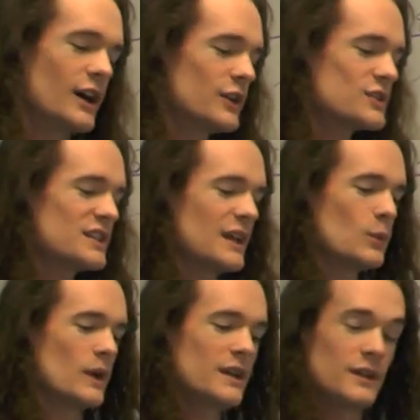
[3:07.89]

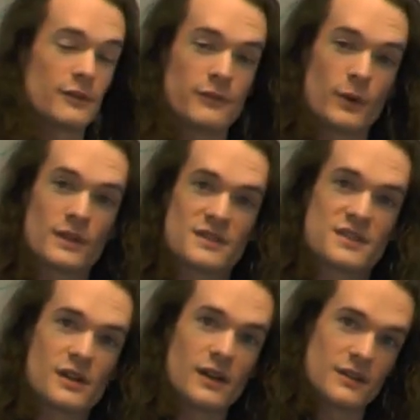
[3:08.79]
Understand when your focus is
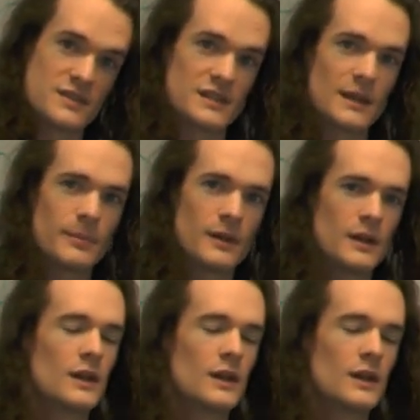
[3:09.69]
starting to slip,